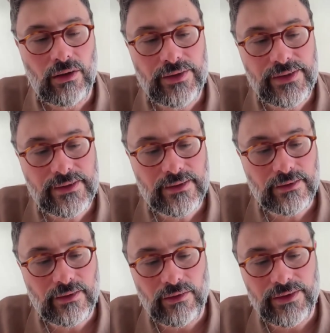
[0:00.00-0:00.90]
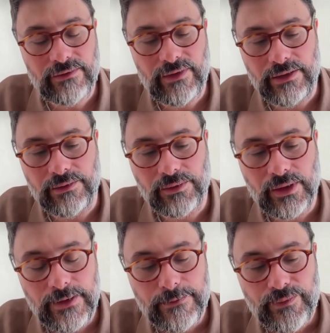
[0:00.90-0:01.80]
values.
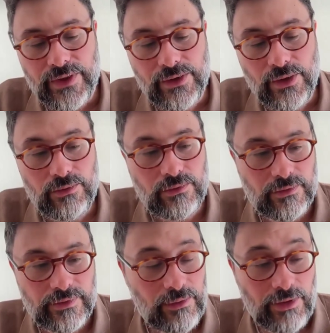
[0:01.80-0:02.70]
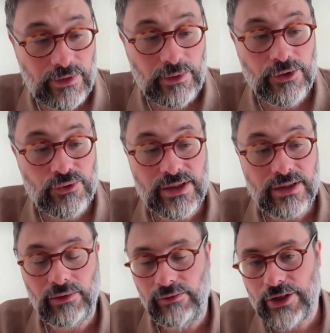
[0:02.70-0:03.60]
So there were very
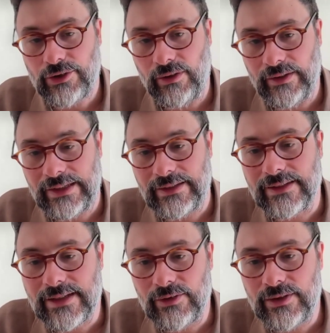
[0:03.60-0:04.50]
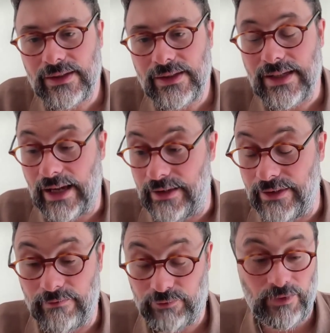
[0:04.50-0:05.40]
interesting reflections in the 1970s,
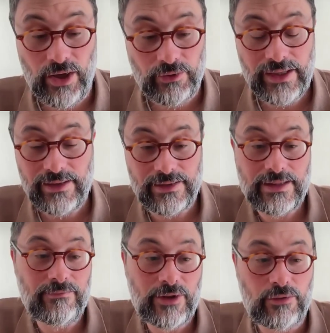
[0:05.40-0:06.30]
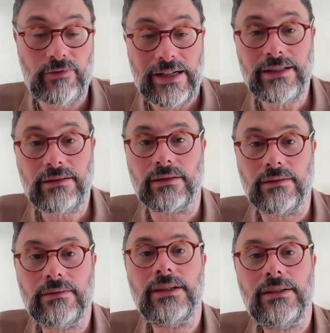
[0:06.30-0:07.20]
and from nowadays they seem very
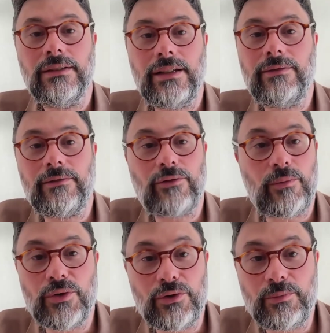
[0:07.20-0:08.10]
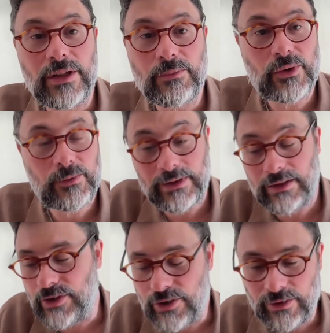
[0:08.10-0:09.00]
radical, even from a European
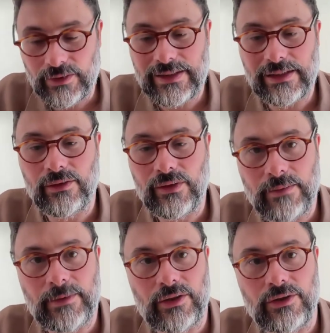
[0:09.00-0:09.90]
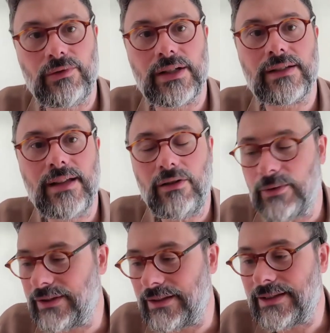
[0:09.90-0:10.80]
perspective, which is not exactly the same as the US now,
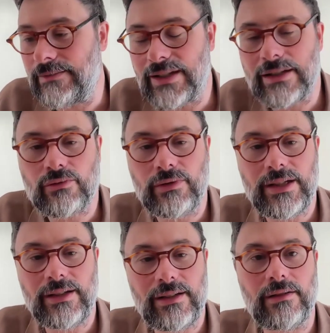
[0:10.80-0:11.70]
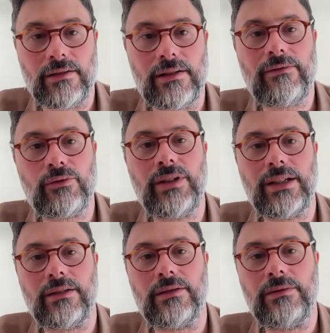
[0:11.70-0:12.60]
but it seems extremely
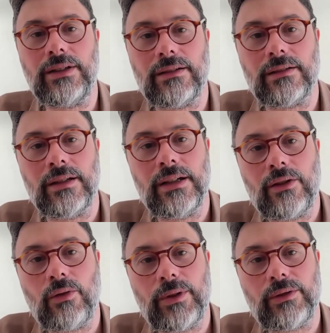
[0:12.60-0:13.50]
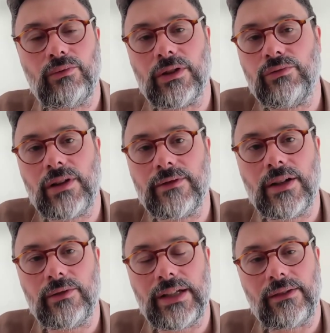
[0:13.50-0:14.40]
left-wing, compared to what we have
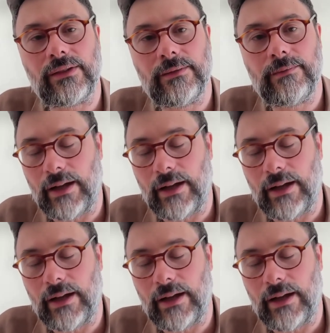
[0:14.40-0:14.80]
nowadays.